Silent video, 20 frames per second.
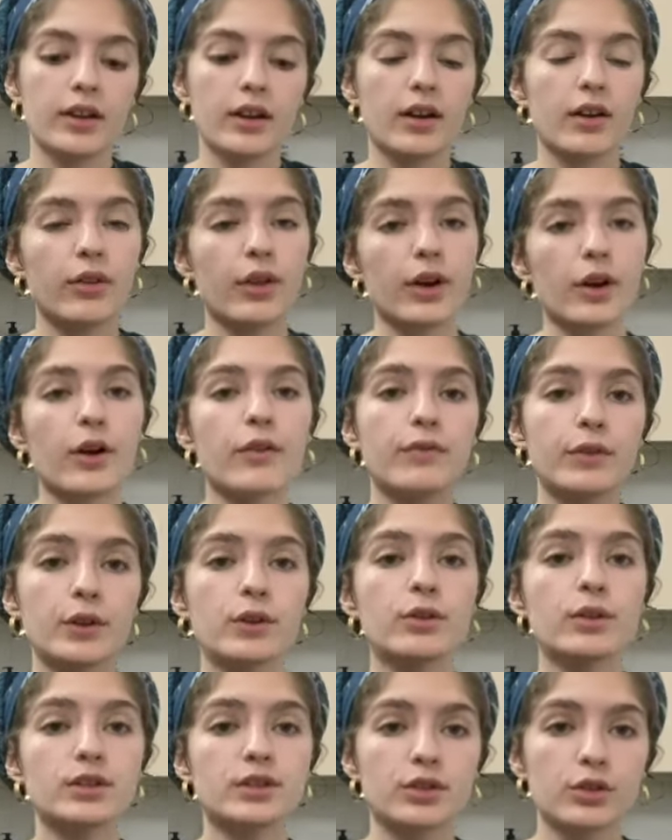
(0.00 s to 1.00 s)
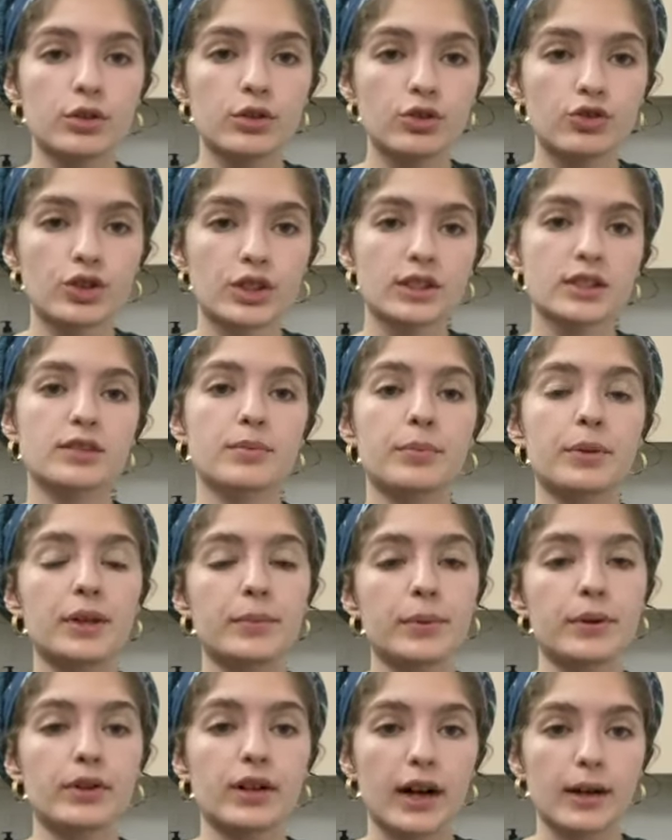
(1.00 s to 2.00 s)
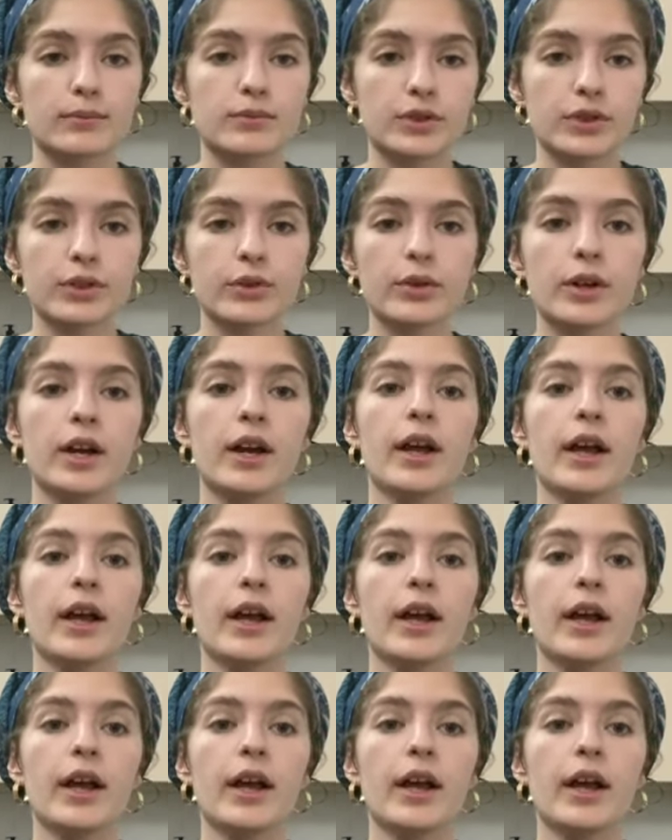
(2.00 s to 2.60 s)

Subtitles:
there are a few solutions people come to